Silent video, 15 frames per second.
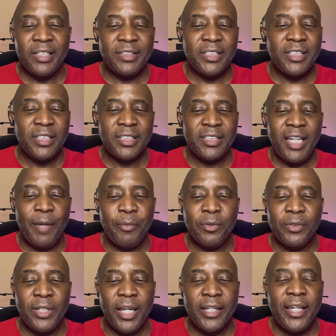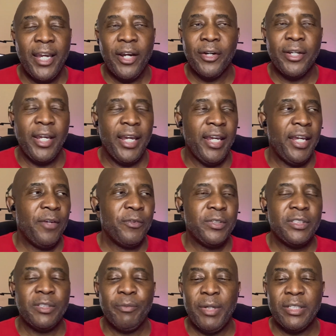just example, you got KRK,
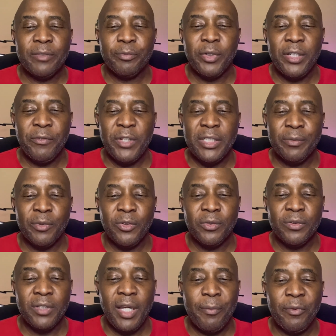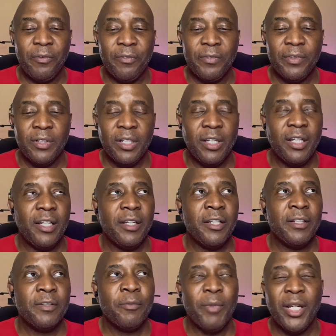which makes a pretty reasonable type of
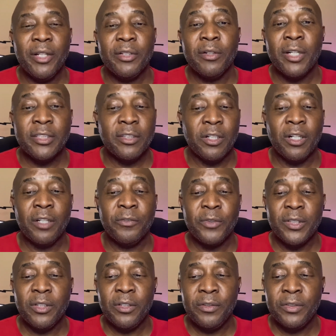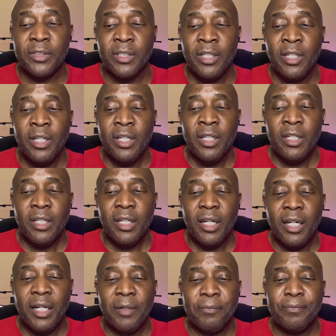monitor. I start off with those.
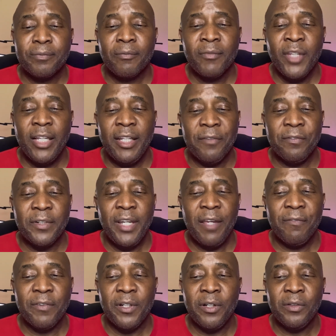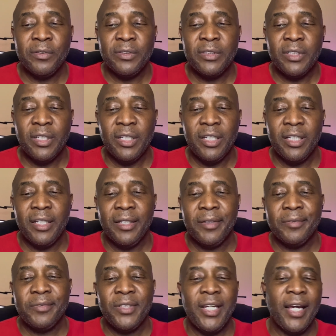And then for headphones,
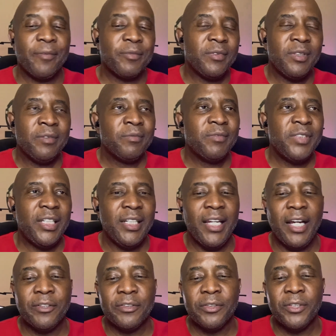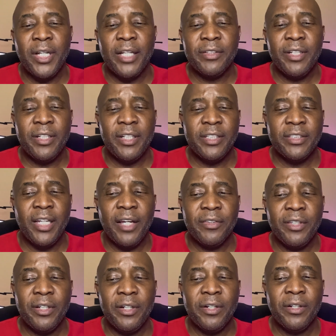you got Sennheiser that's
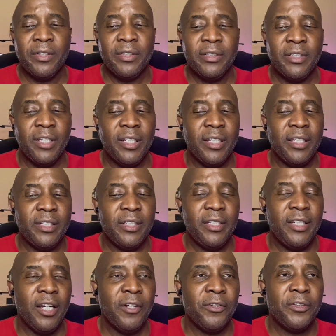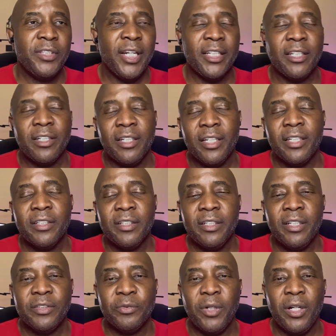out there, the Audio Technica
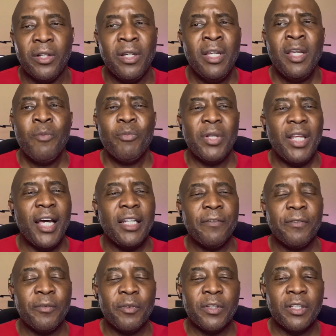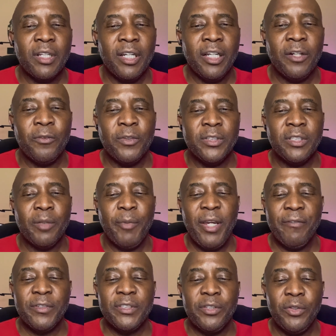as well. A lot of different ones that are
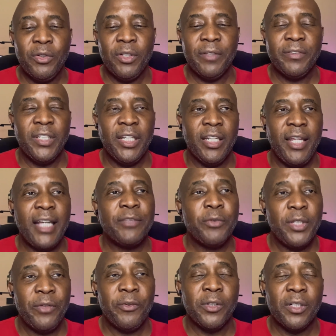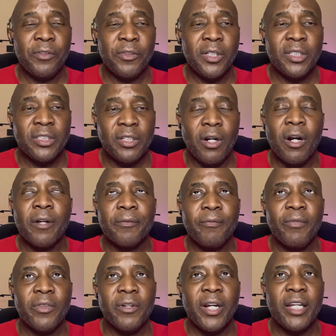made for studio lifting, and that's where you really want to start,
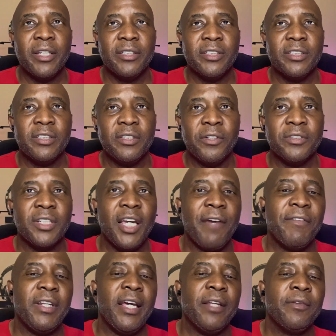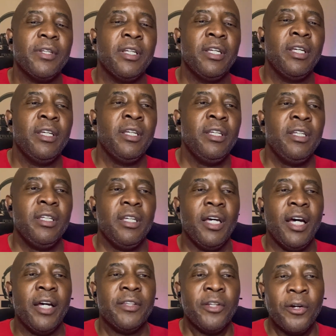right? In just terms of having
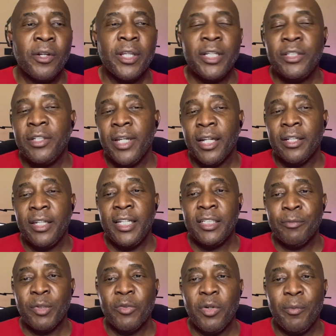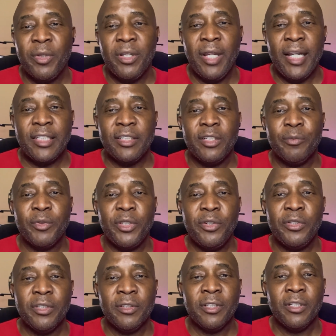that. Thirdly, you got to need some equipment to
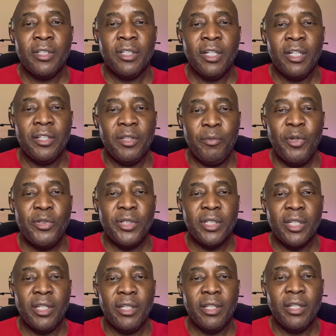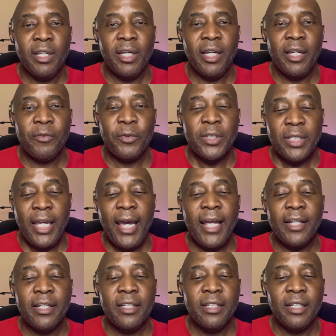produce your music, and with
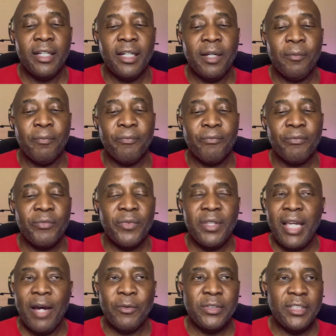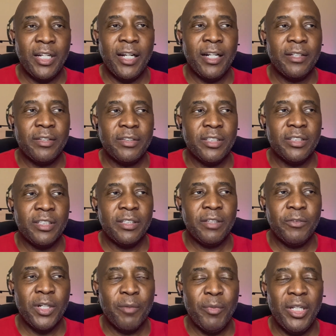that, I would say I just
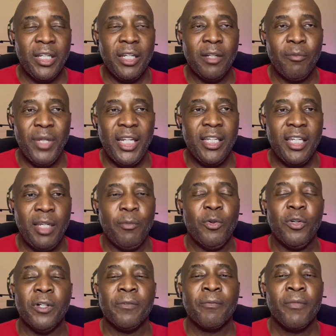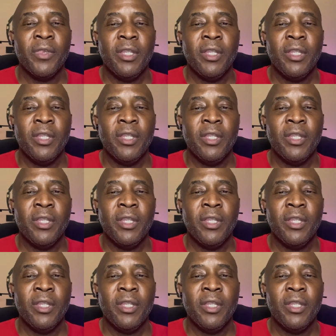recommend getting a MIDI keyboard.